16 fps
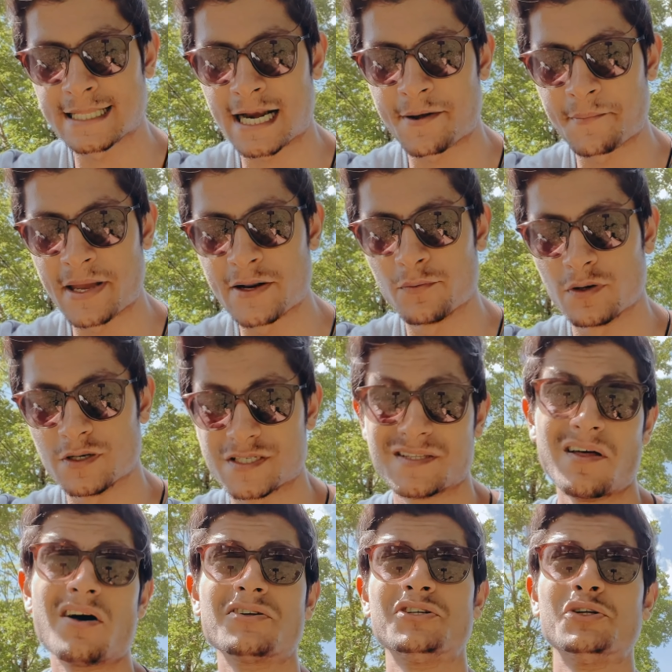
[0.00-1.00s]
that I made
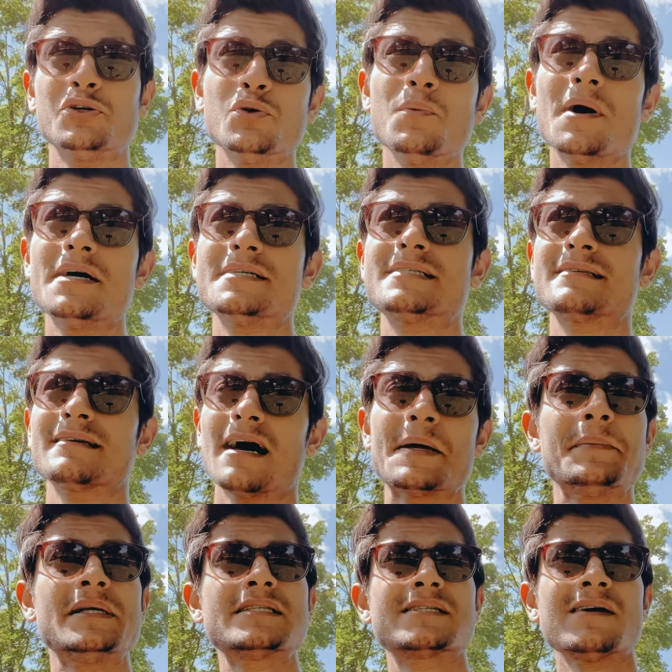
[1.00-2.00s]
was not do my
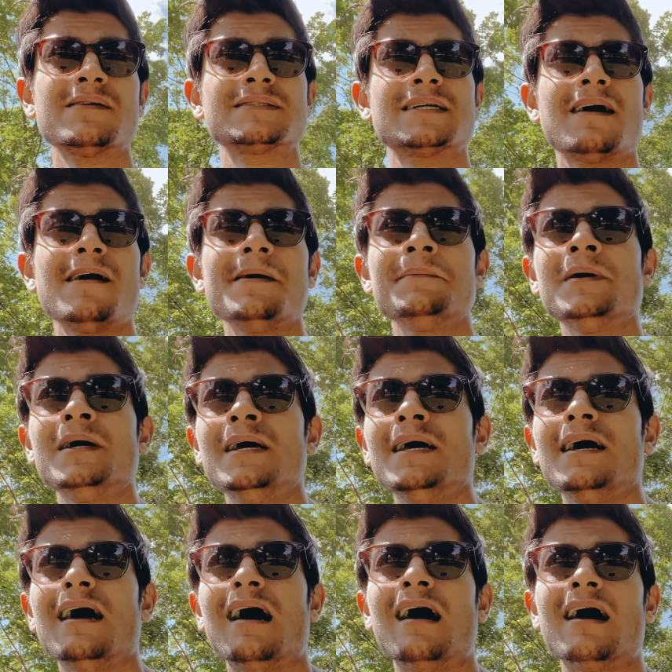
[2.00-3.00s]
assignments on time,
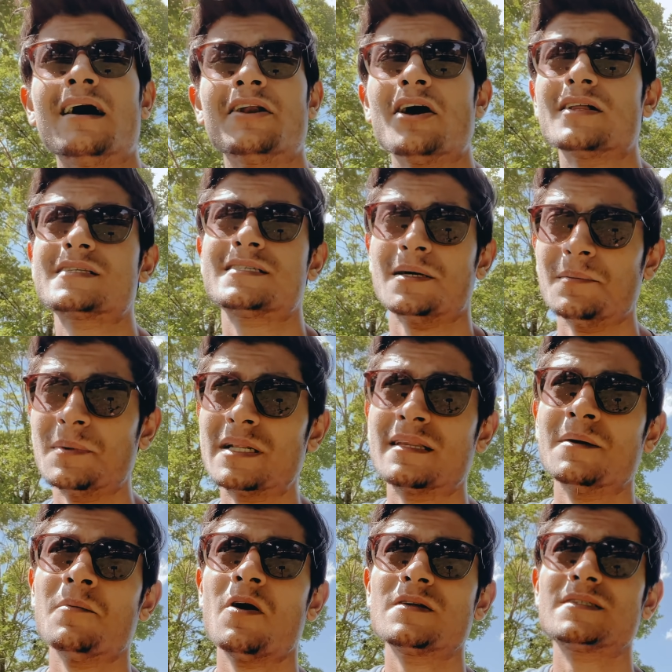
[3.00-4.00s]
not
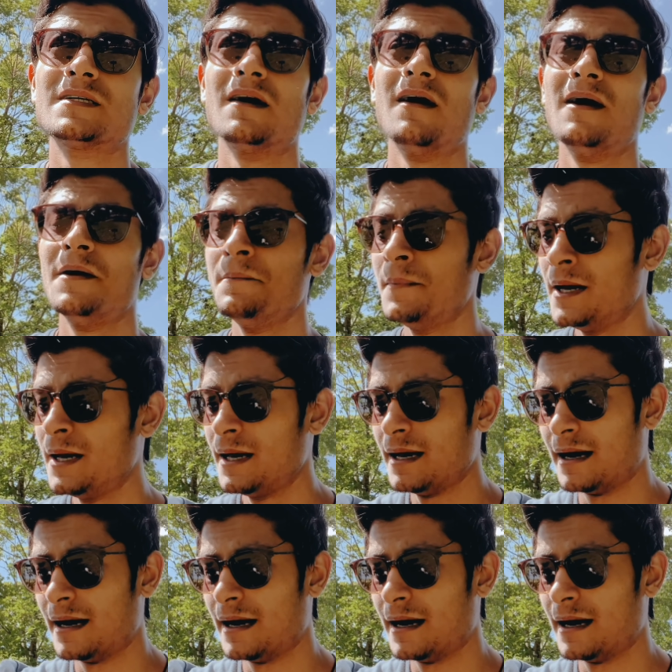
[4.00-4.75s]
submit them on time,